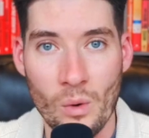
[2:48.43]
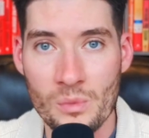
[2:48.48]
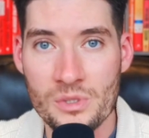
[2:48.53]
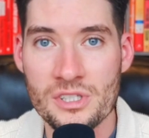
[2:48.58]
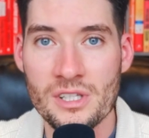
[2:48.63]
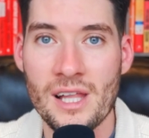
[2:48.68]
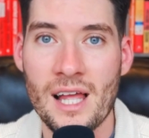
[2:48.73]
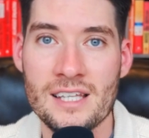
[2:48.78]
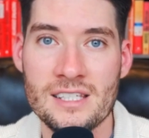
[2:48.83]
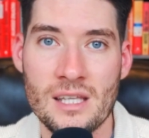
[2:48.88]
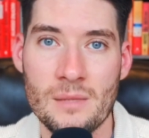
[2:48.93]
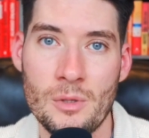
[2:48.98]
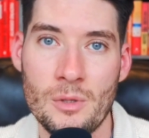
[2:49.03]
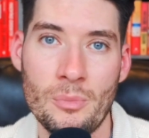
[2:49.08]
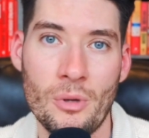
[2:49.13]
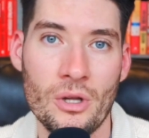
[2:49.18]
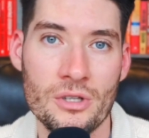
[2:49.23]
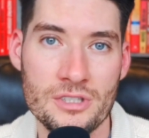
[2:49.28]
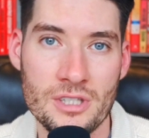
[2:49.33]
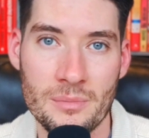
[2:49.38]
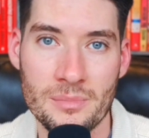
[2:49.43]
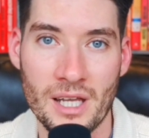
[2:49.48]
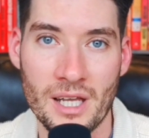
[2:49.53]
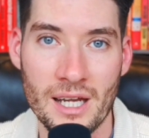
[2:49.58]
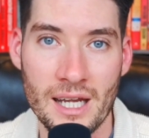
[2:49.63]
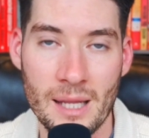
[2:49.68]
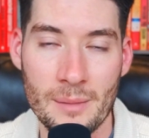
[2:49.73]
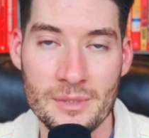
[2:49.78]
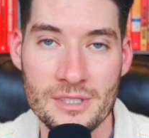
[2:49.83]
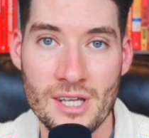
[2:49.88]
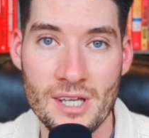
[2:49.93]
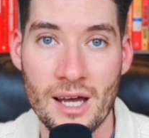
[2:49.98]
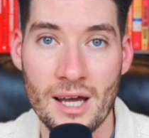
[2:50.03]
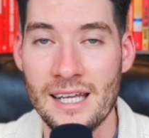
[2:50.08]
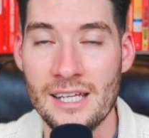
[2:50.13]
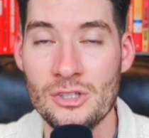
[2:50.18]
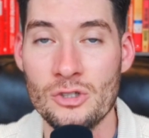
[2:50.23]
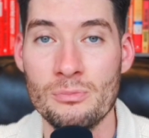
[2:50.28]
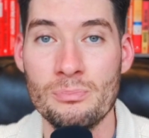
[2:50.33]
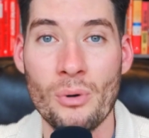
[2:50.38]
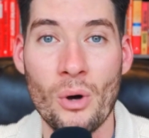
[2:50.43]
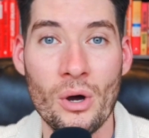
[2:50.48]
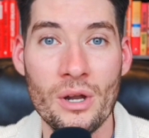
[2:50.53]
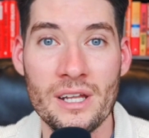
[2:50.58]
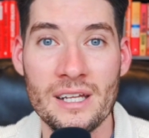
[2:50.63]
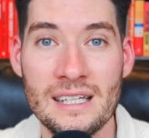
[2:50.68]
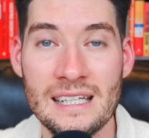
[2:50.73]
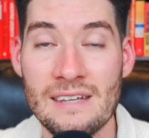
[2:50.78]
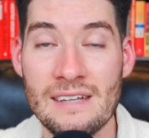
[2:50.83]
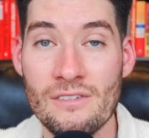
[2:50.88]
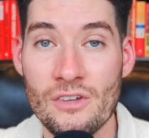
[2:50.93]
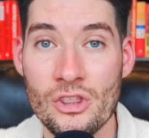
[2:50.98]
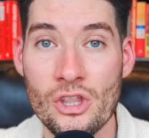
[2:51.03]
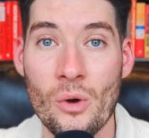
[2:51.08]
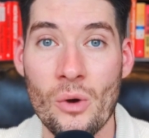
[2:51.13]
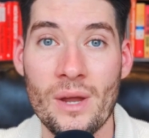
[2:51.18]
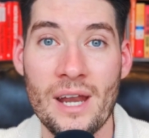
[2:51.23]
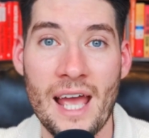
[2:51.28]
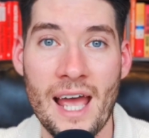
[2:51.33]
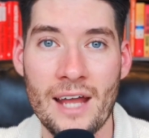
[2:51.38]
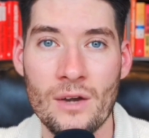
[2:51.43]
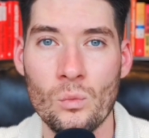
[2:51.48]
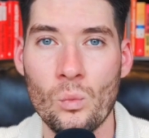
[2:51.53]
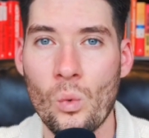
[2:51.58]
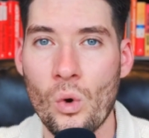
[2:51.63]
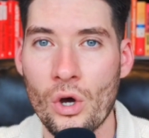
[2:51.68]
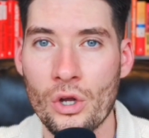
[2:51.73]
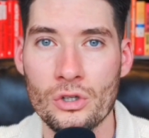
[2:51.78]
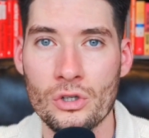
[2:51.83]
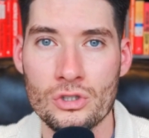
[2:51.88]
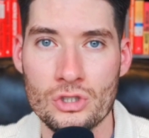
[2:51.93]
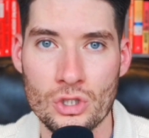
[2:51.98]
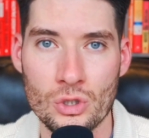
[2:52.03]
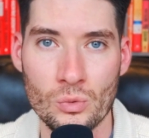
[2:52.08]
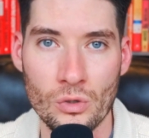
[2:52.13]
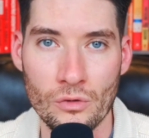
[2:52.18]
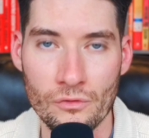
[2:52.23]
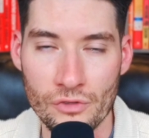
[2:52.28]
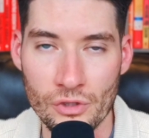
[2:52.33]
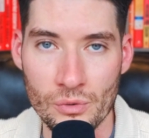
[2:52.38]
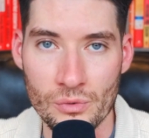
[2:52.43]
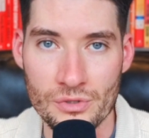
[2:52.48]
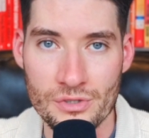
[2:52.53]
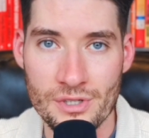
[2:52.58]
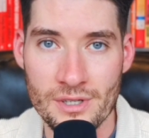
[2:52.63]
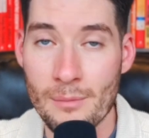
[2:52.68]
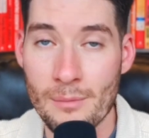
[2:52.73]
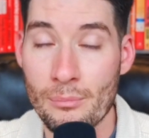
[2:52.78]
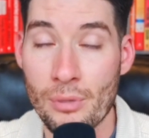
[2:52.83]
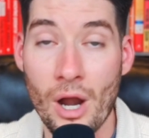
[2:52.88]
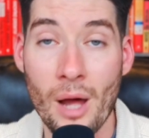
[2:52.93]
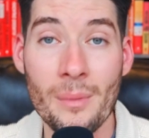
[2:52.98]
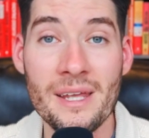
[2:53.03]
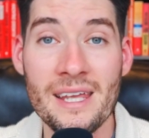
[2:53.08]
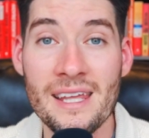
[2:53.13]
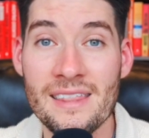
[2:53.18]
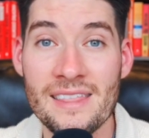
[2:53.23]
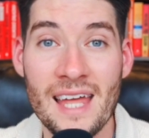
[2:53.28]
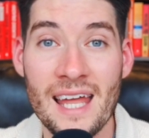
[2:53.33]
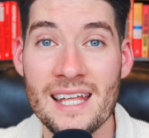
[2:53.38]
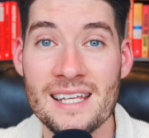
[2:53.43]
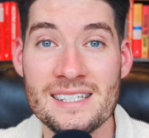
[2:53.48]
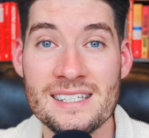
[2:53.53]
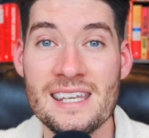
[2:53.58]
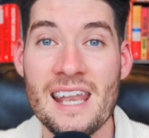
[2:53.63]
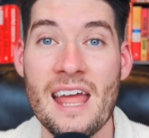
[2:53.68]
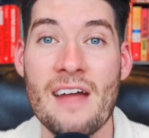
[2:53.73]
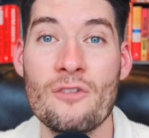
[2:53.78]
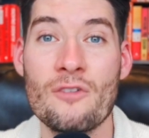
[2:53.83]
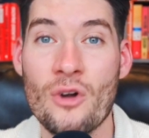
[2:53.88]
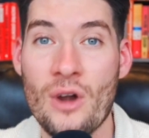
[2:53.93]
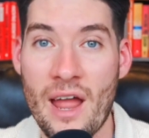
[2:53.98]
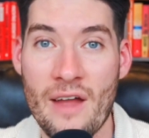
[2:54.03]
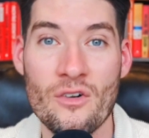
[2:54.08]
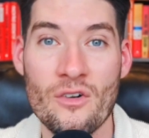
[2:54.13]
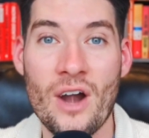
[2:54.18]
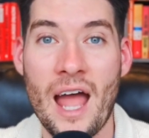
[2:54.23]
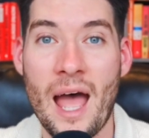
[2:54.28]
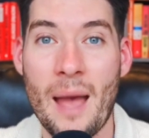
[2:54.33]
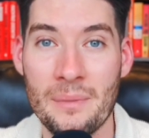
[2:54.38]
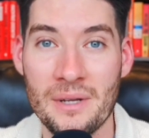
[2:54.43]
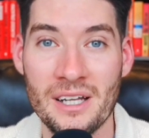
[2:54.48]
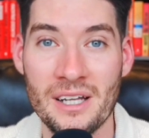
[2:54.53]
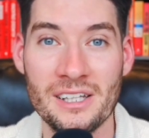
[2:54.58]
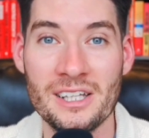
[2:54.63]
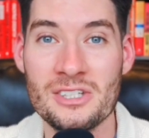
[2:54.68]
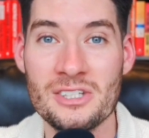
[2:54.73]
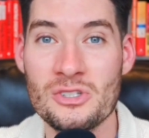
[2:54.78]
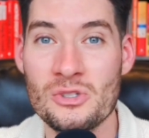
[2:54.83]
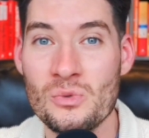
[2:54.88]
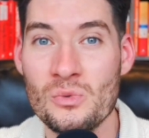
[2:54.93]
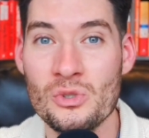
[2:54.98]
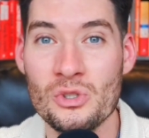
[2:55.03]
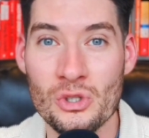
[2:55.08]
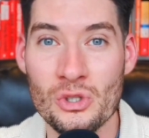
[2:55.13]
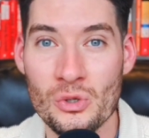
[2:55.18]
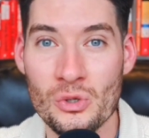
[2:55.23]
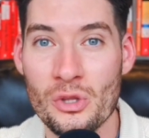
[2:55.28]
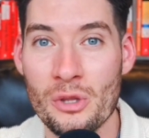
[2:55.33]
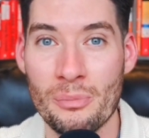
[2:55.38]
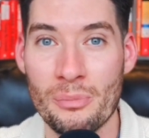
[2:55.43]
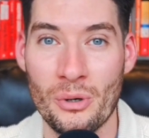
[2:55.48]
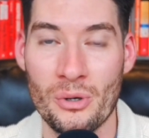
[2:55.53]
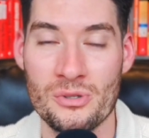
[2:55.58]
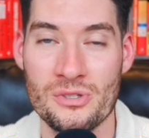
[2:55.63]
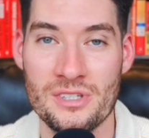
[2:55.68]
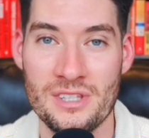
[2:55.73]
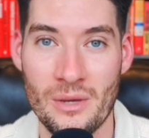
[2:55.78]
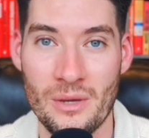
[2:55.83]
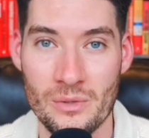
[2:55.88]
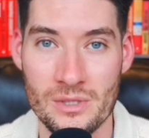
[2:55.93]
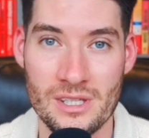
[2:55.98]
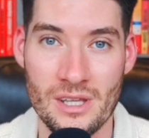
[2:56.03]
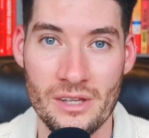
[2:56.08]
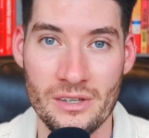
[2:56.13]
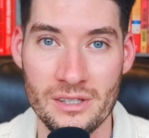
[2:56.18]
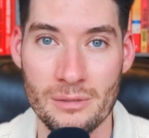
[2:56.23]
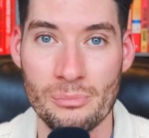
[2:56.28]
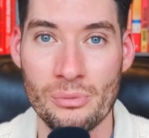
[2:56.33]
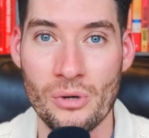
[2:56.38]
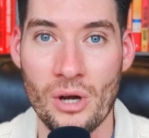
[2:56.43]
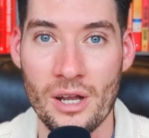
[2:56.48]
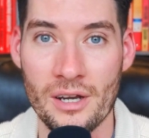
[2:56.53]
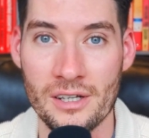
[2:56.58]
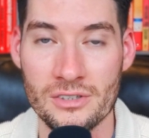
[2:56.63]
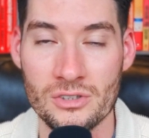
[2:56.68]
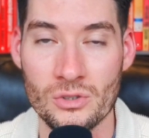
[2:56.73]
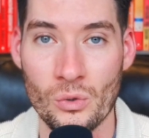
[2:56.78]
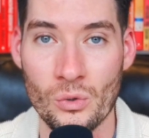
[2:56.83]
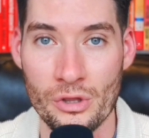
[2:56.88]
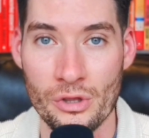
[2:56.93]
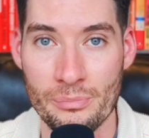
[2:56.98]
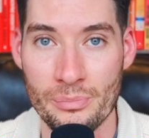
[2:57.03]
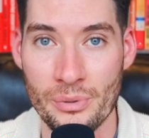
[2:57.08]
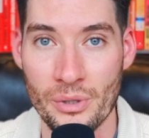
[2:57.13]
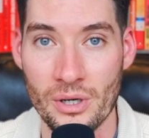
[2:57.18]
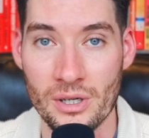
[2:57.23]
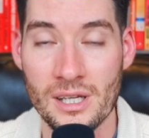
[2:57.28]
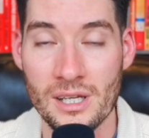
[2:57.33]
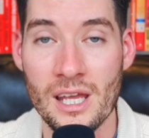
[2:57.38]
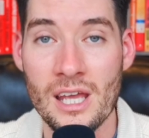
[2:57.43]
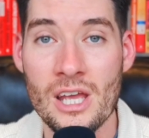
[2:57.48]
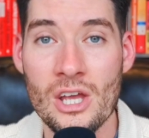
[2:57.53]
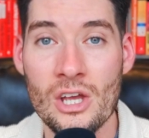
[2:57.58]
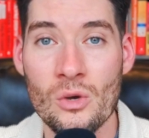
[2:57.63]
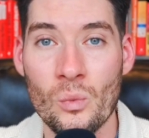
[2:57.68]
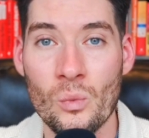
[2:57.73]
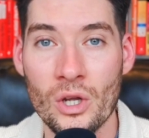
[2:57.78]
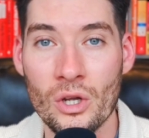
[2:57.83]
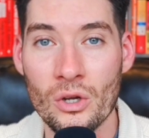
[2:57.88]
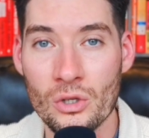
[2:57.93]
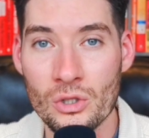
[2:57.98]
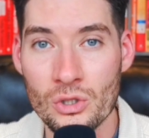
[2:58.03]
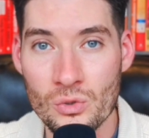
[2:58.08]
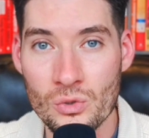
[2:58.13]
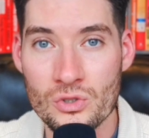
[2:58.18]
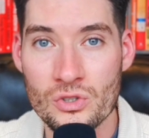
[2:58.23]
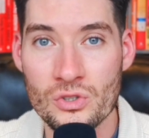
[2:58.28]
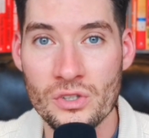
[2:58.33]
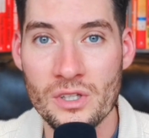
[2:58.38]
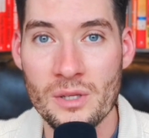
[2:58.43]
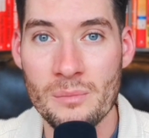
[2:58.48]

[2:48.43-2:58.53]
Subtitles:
was the last time you bought something on Amazon and you bought it even though it had 1 or 2 reviews? Probably that has never ever happened unless you knew the person that was selling the product or the book. We are usually